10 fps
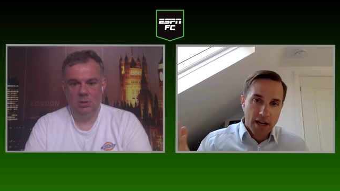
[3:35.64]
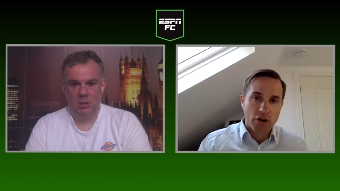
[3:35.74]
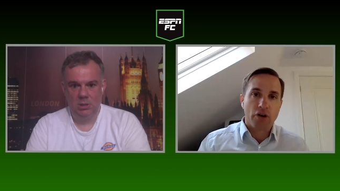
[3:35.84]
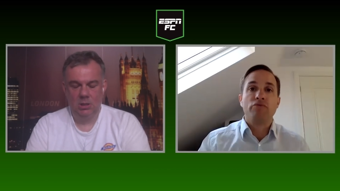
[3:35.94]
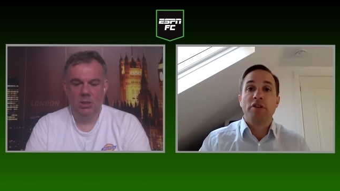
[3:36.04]
Speaker 1: You
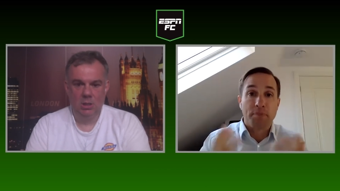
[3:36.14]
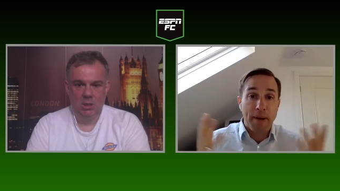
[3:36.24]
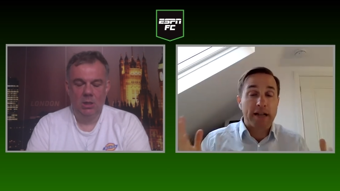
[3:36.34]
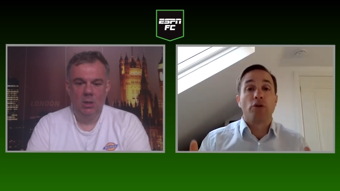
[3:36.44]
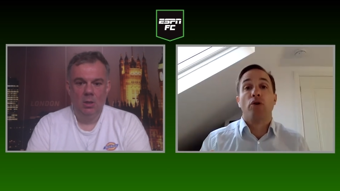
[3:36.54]
know,
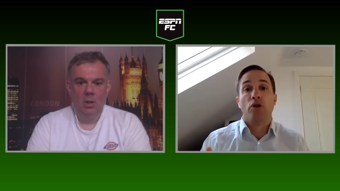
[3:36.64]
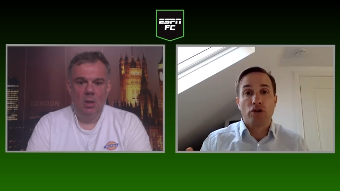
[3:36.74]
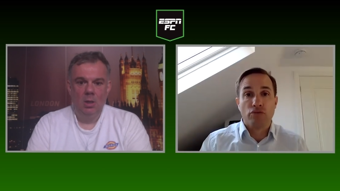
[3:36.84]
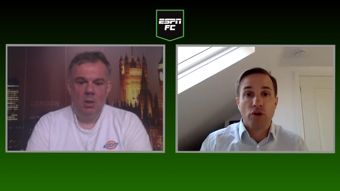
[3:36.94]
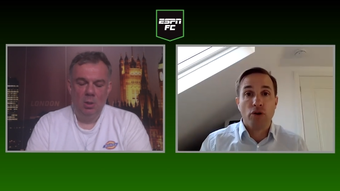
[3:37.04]
respect all
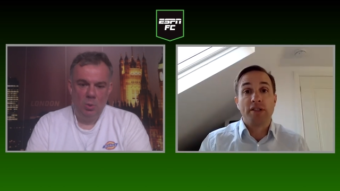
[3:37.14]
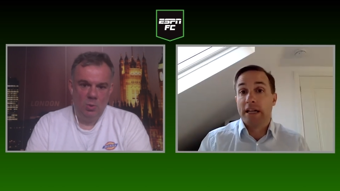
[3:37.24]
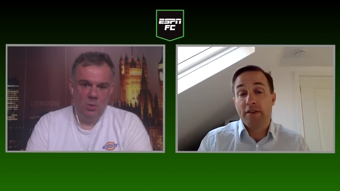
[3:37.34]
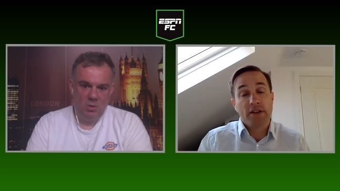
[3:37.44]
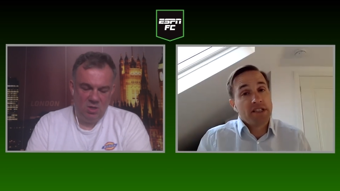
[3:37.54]
the rules.
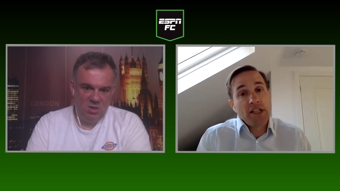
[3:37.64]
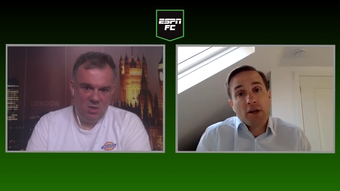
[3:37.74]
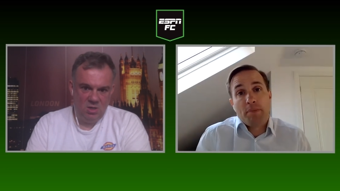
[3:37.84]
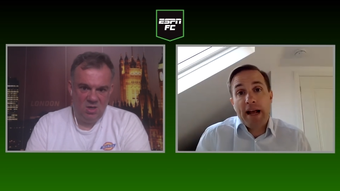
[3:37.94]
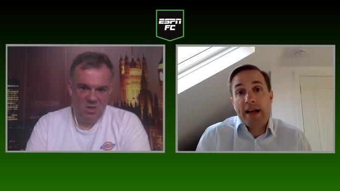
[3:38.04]
And even
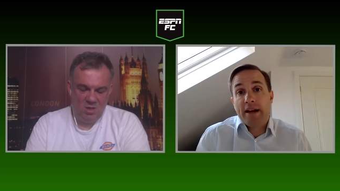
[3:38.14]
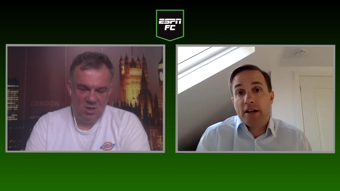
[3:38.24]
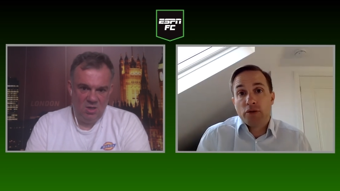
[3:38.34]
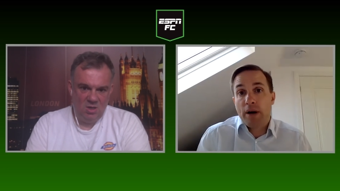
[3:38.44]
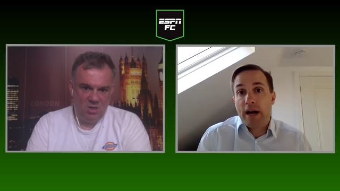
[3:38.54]
senior
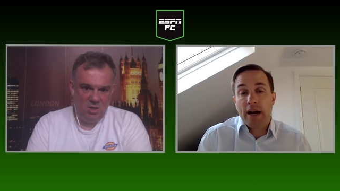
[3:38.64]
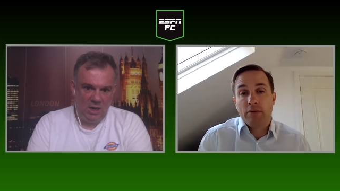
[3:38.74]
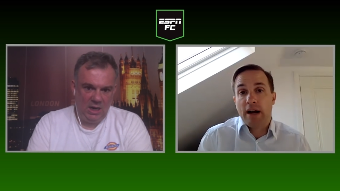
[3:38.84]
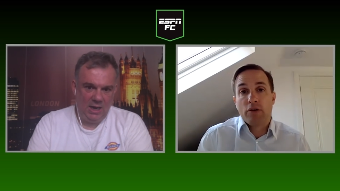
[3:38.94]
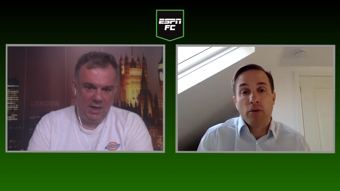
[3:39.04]
players were
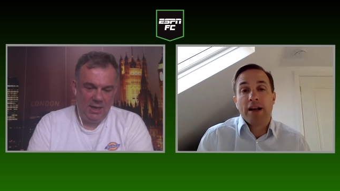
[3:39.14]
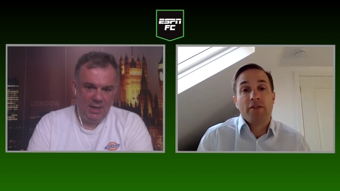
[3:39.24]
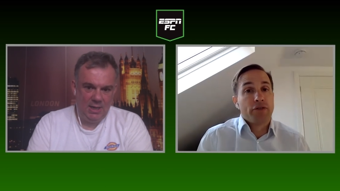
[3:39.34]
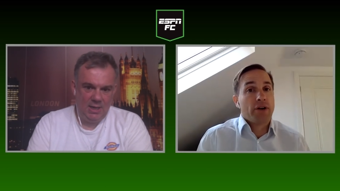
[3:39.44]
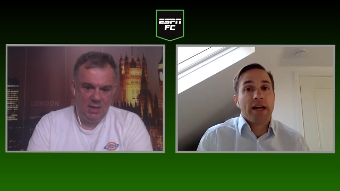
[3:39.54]
quite
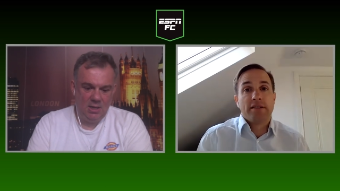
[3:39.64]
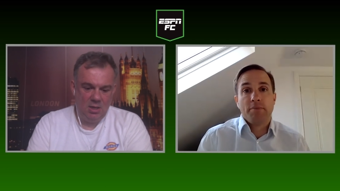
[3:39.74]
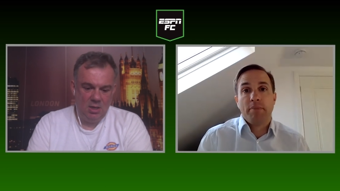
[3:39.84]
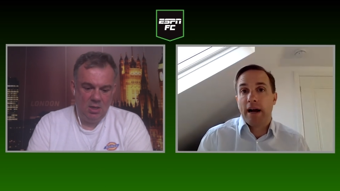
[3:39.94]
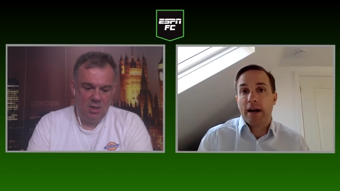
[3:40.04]

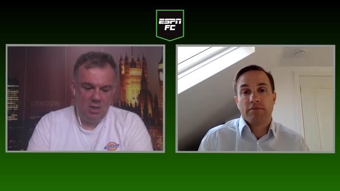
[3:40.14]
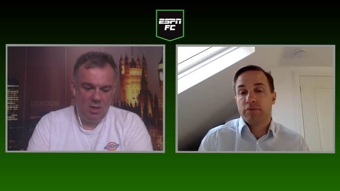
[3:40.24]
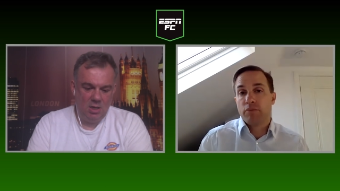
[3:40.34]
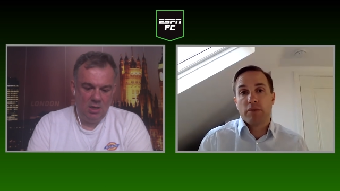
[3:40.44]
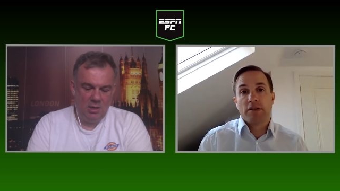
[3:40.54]
infuriated by
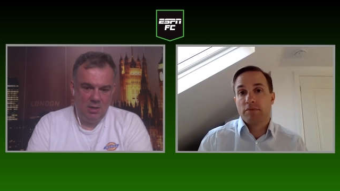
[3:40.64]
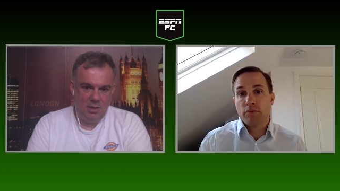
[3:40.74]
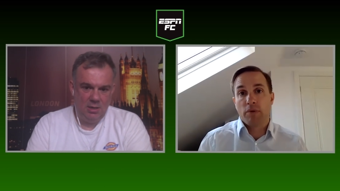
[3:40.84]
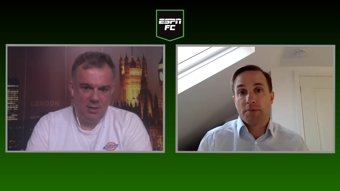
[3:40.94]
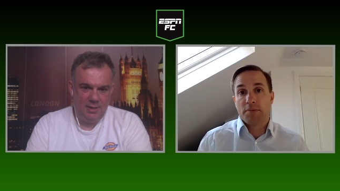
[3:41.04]

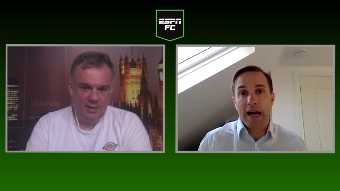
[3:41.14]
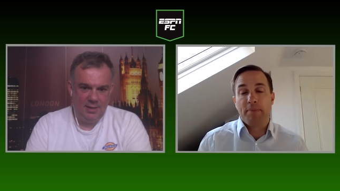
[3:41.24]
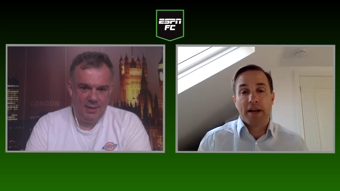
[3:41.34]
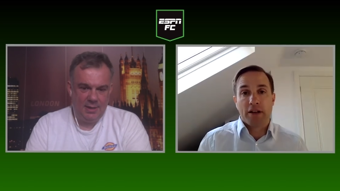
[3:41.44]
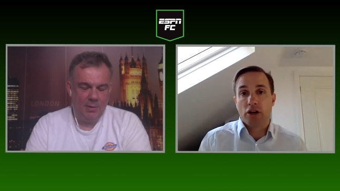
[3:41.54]
what's been
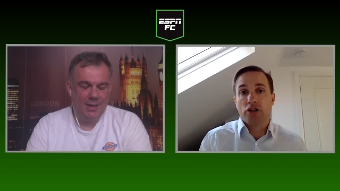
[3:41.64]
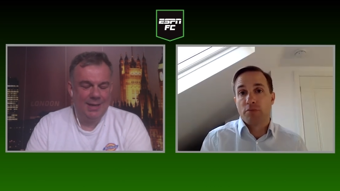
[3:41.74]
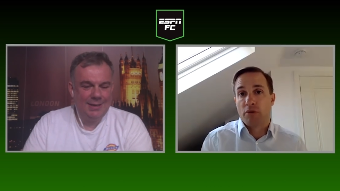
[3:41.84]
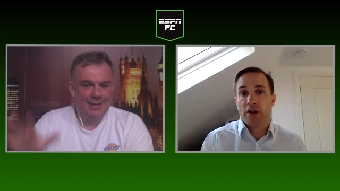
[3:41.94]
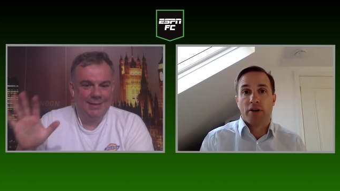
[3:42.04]
happening,
Speaker 2: not just
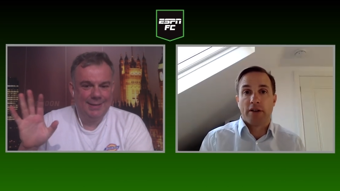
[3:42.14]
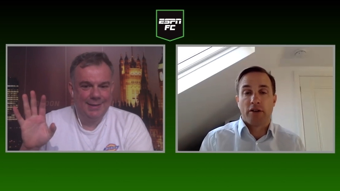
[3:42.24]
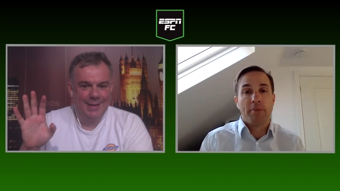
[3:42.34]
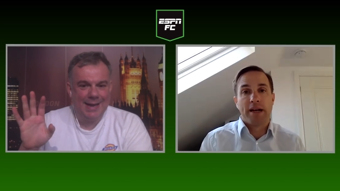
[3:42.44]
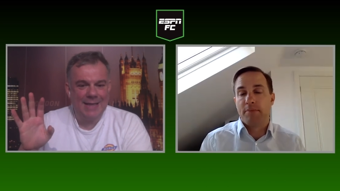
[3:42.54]
Mourinho and
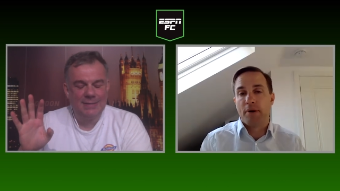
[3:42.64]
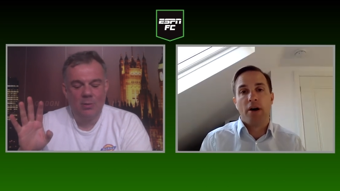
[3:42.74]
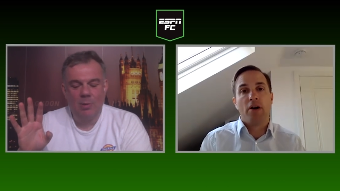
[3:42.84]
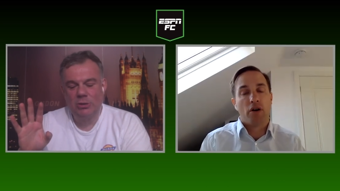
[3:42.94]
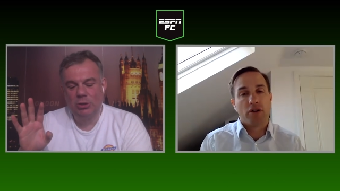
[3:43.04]
Ndombele,
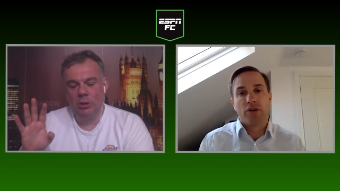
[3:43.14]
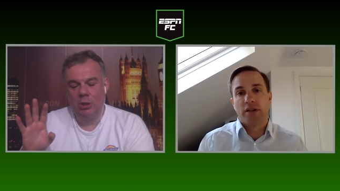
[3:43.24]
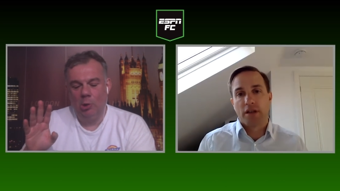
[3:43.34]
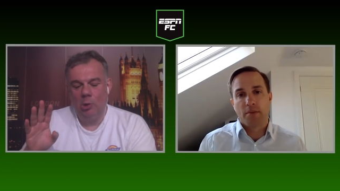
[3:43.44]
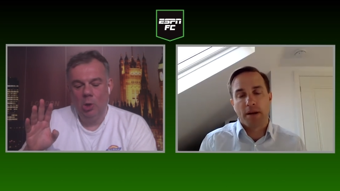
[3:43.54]
but question, also
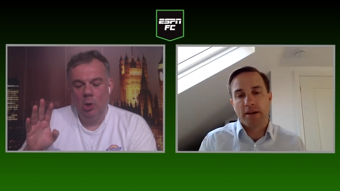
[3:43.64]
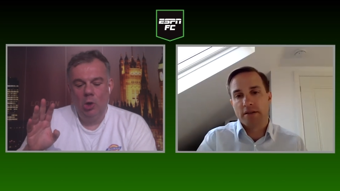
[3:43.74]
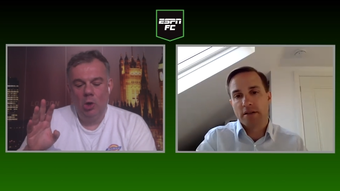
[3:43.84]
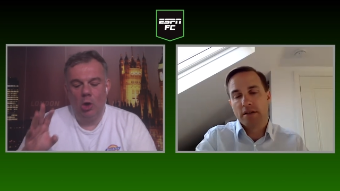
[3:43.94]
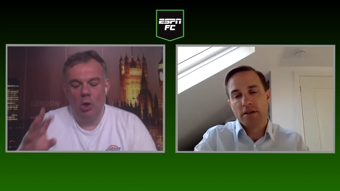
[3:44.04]
the other.
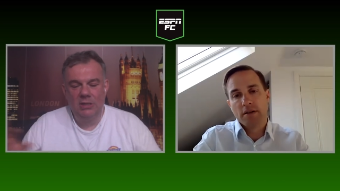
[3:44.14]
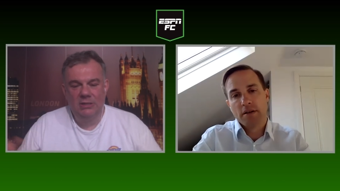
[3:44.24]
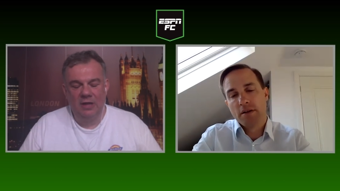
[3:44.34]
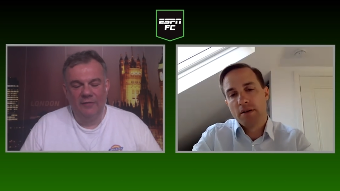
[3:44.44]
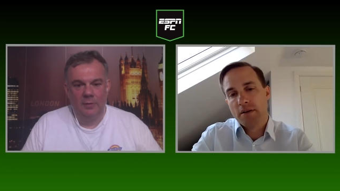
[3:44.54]
All
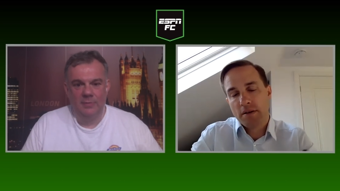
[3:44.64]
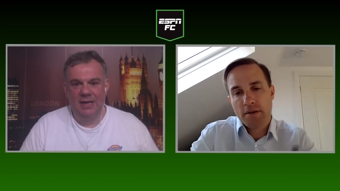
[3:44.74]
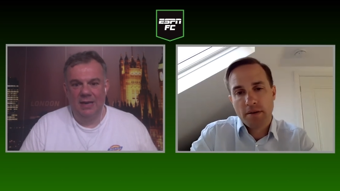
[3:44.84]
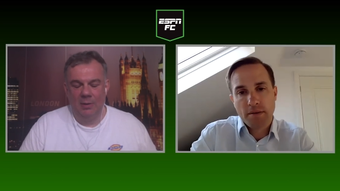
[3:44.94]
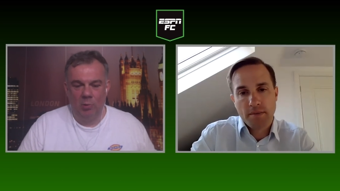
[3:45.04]
this stuff
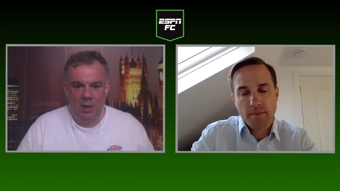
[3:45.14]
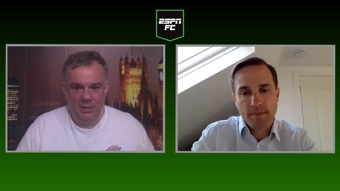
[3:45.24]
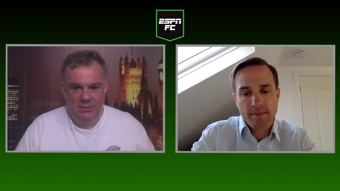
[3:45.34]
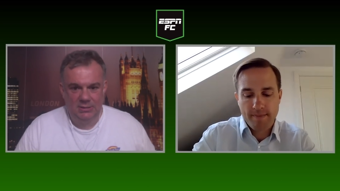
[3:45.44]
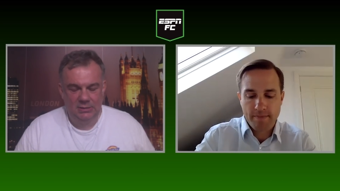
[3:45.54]
comes out at
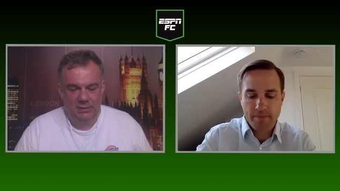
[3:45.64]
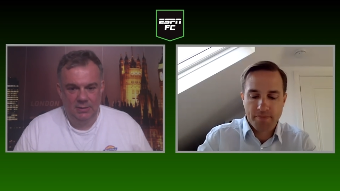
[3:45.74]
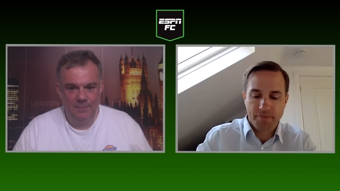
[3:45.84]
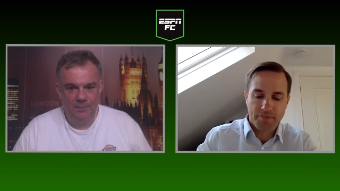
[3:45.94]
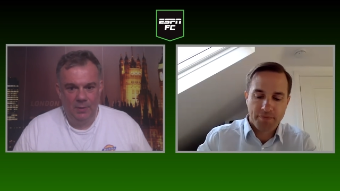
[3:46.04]
once,
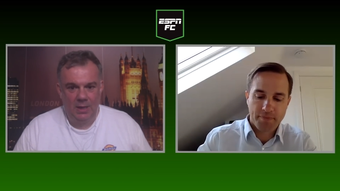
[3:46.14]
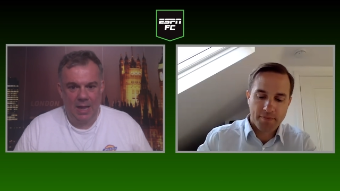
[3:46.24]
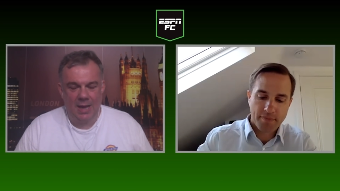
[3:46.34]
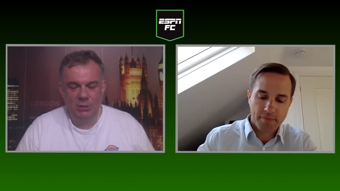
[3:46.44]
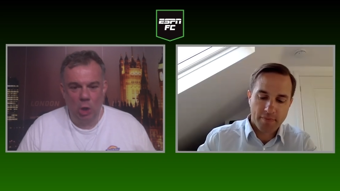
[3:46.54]

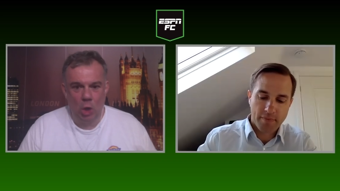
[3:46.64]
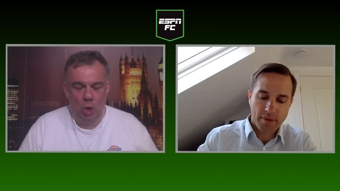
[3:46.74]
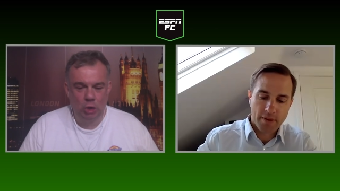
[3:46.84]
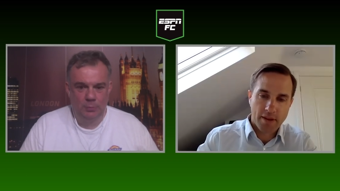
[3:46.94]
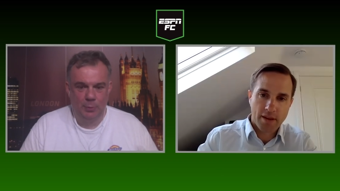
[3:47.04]
and it's
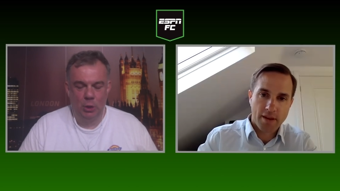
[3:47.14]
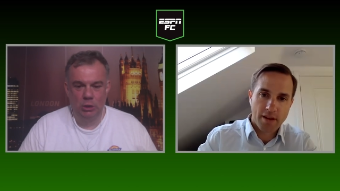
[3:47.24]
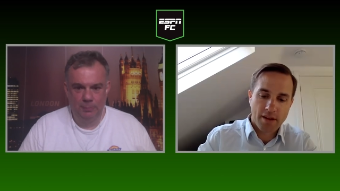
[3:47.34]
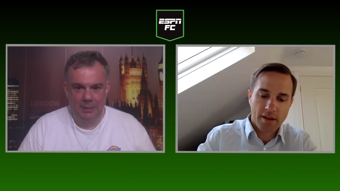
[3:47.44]
all Spurs